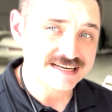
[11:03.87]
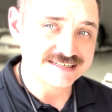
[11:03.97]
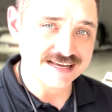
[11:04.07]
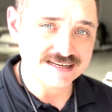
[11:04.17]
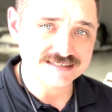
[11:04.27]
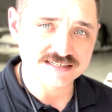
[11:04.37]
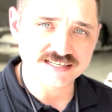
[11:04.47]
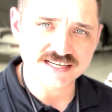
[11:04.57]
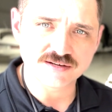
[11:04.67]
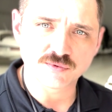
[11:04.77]
test and
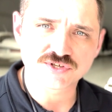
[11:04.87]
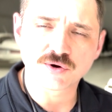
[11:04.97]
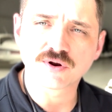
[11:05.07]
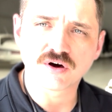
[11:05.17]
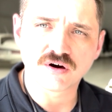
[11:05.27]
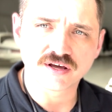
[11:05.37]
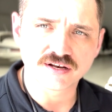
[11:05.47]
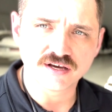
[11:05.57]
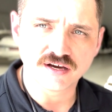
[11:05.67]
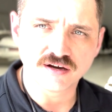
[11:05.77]
see what's going on
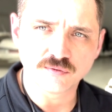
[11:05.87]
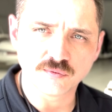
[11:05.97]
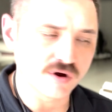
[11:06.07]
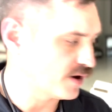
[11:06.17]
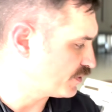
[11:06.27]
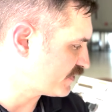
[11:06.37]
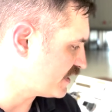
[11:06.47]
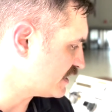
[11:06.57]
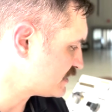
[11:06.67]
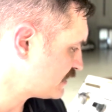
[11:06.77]
with
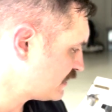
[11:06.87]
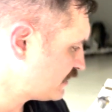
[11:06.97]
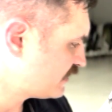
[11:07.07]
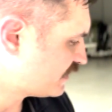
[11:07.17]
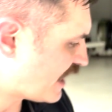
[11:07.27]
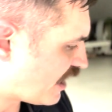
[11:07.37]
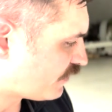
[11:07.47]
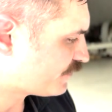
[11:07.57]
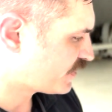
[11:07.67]
it. Now,